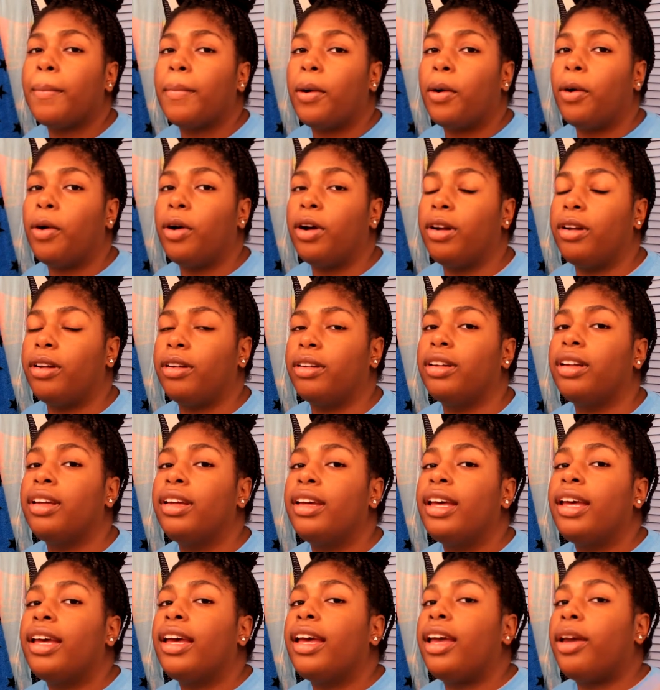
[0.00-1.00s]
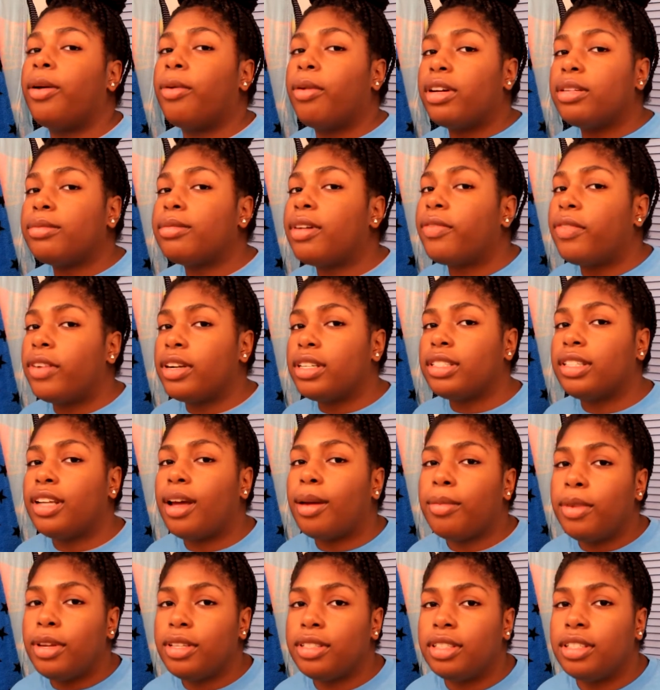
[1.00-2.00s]
or it was my first
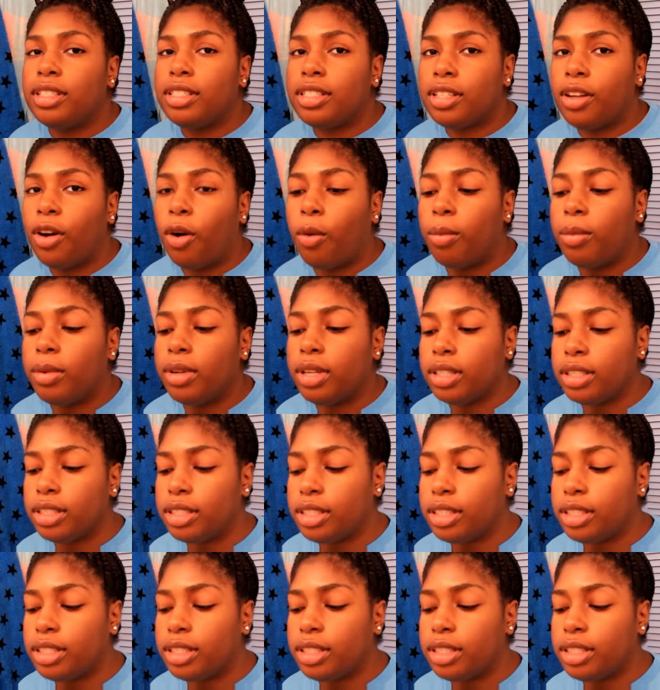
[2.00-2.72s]
time using the soap.